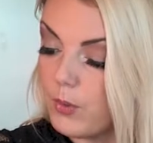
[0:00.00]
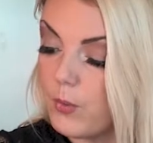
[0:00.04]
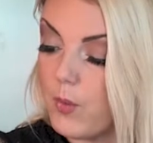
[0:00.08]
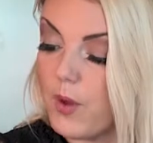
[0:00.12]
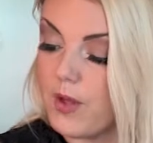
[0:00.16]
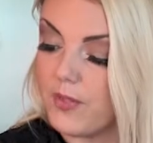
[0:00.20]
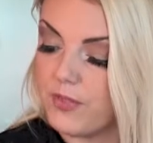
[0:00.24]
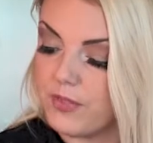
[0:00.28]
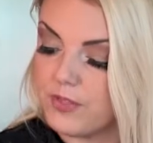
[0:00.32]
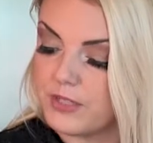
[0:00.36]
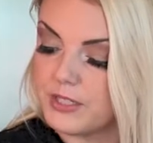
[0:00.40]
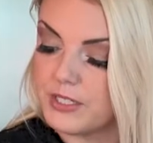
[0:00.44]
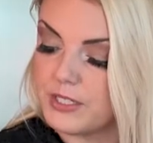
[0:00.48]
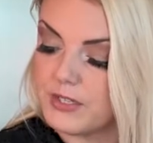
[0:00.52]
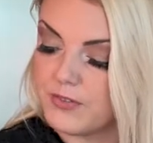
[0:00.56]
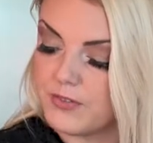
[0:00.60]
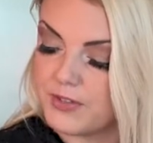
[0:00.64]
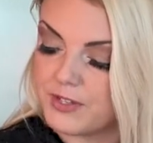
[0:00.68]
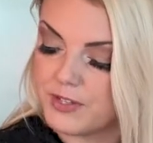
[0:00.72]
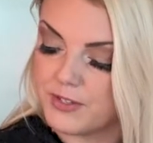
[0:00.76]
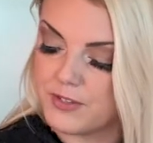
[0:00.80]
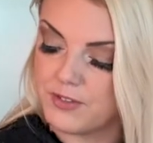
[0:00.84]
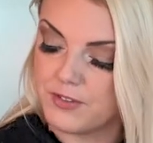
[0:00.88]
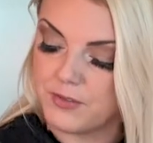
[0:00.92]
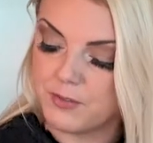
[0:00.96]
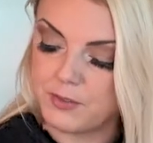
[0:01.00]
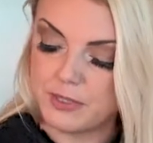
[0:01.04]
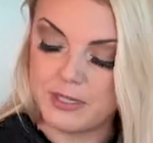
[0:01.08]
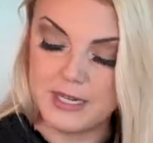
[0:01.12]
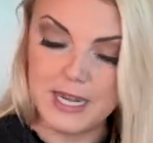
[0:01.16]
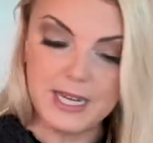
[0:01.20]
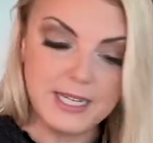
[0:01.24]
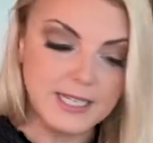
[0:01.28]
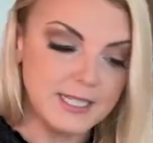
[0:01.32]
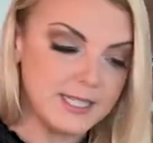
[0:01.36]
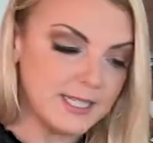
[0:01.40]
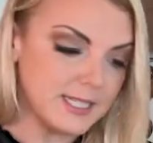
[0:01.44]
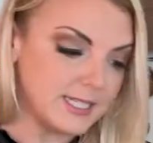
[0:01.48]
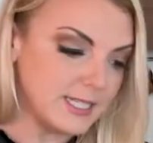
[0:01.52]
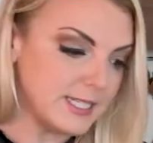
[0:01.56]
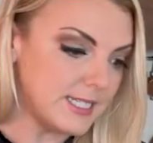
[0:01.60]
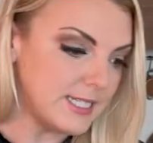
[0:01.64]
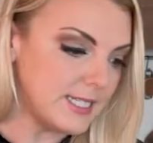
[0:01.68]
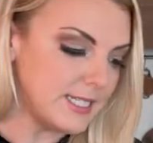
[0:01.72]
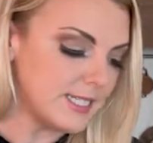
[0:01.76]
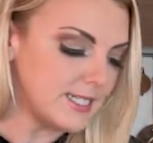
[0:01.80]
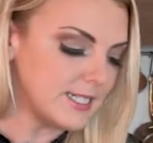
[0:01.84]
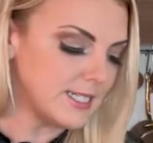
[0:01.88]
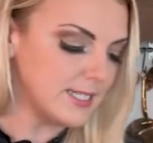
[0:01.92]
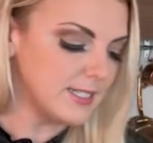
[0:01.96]
want this veal to be nice and
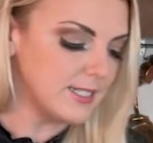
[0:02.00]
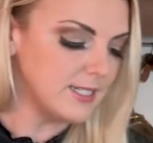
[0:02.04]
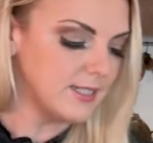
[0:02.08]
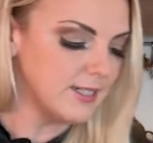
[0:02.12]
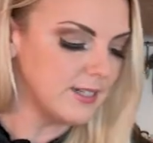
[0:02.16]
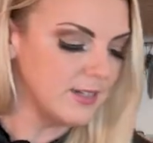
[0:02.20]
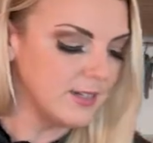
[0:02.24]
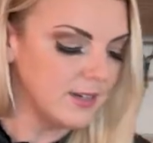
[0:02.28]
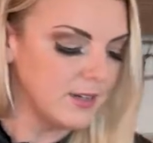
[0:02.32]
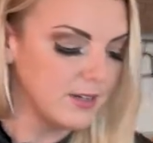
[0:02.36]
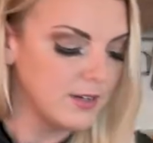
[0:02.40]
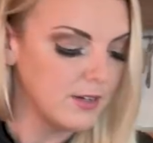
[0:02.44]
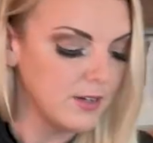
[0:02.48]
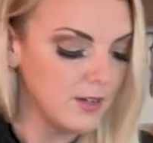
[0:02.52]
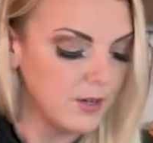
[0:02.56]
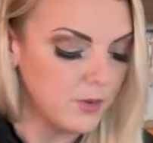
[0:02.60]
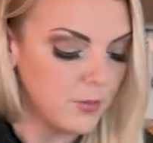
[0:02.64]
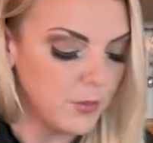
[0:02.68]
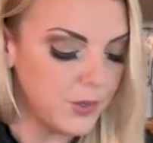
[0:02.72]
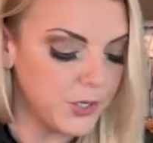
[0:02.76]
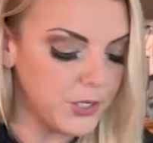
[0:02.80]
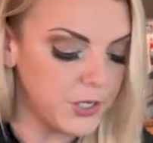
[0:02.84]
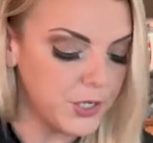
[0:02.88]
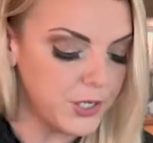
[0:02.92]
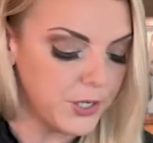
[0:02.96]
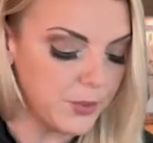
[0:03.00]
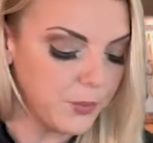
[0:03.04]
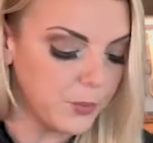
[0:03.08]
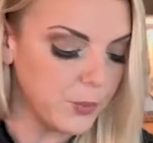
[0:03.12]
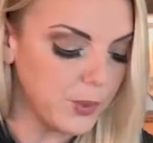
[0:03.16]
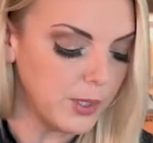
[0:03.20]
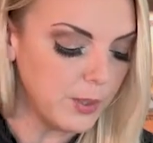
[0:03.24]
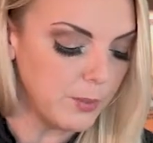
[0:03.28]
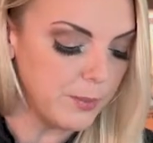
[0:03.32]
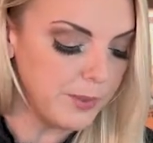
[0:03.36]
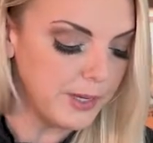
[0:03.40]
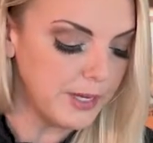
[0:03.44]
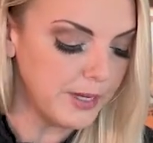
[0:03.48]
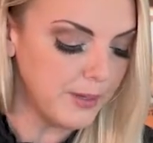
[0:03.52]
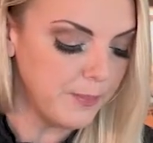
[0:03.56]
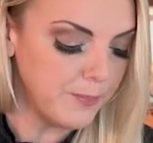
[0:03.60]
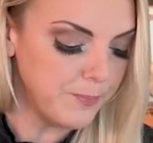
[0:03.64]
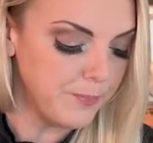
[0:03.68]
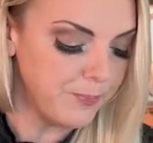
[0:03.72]
seasoned, which it will be.